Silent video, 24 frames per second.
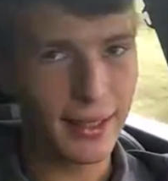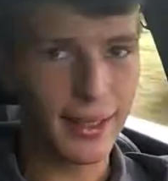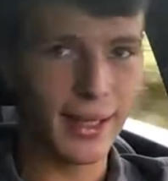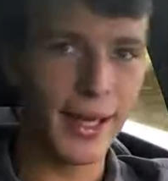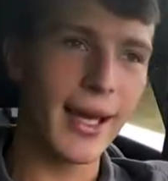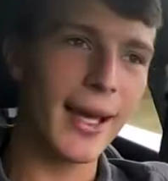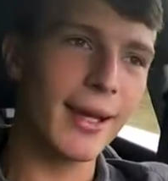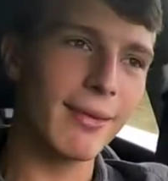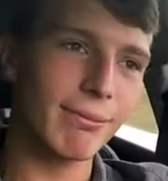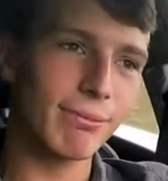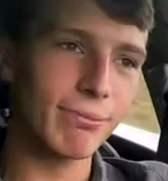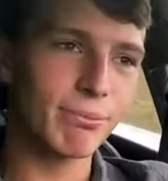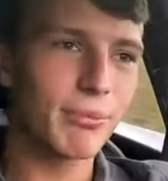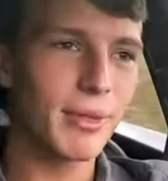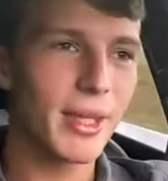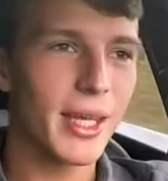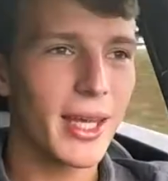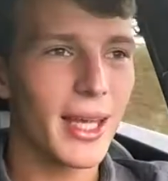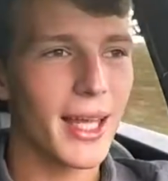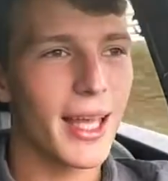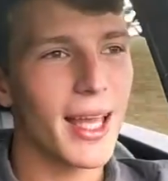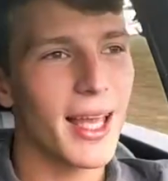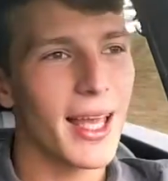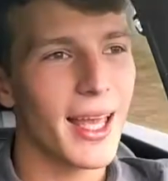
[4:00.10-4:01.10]
that,
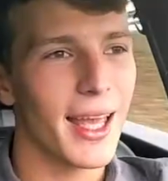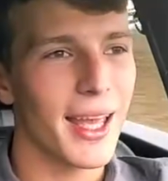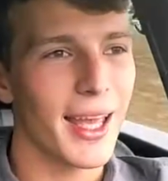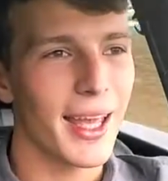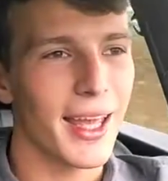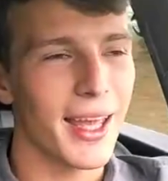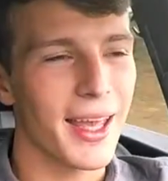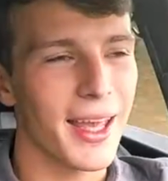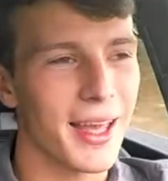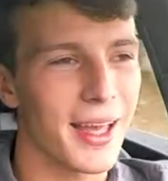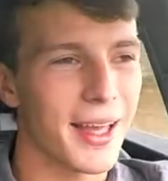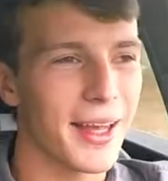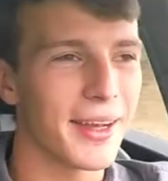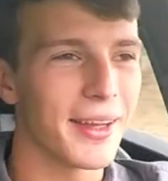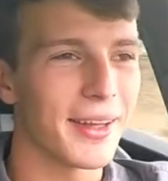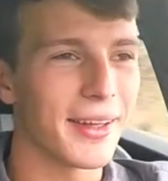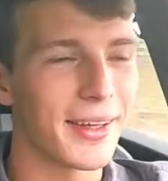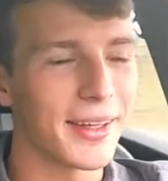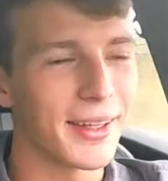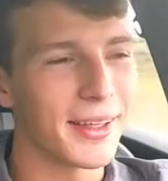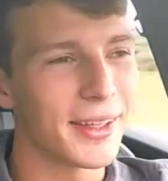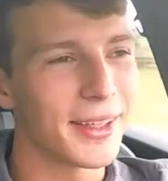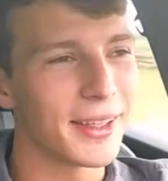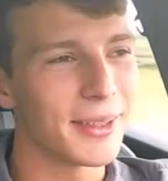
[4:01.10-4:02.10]
and
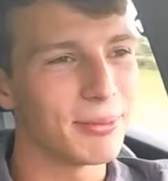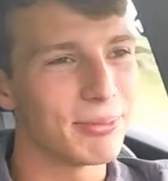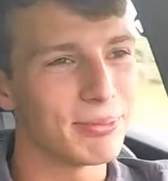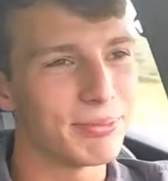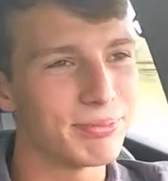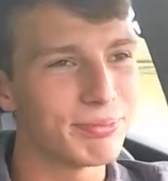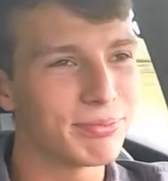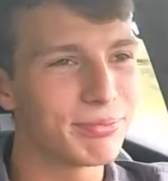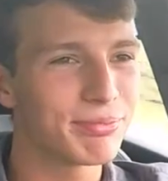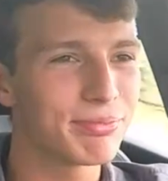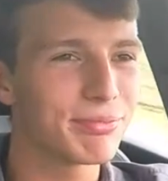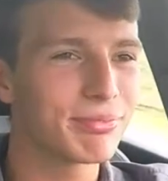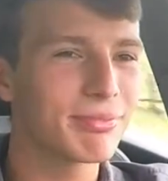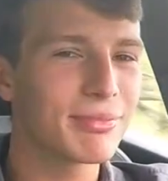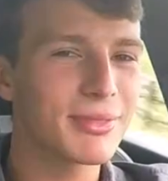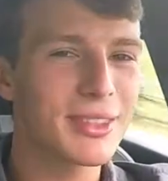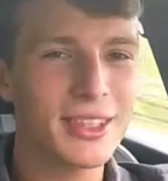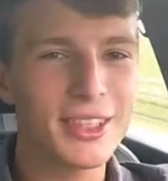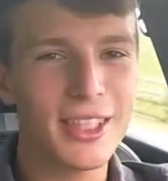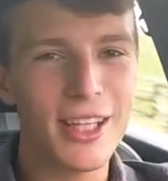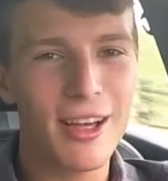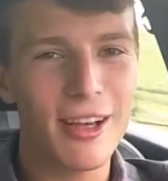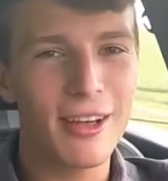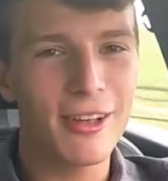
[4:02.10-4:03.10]

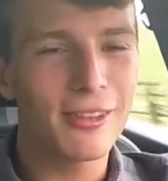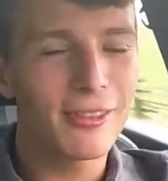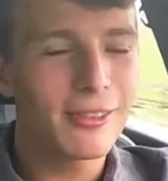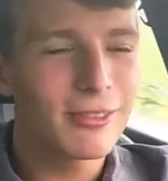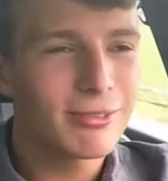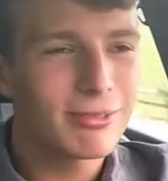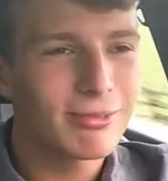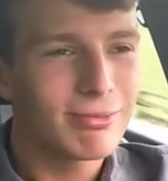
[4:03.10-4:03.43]
so,